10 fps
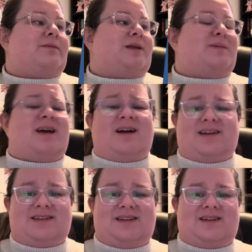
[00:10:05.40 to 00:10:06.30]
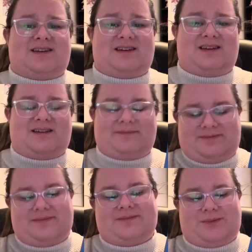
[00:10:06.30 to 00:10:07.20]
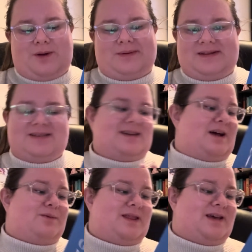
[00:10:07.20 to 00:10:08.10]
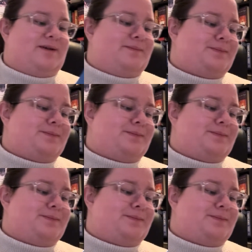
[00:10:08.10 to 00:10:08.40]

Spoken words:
yeah, I just need to properly sit down with it.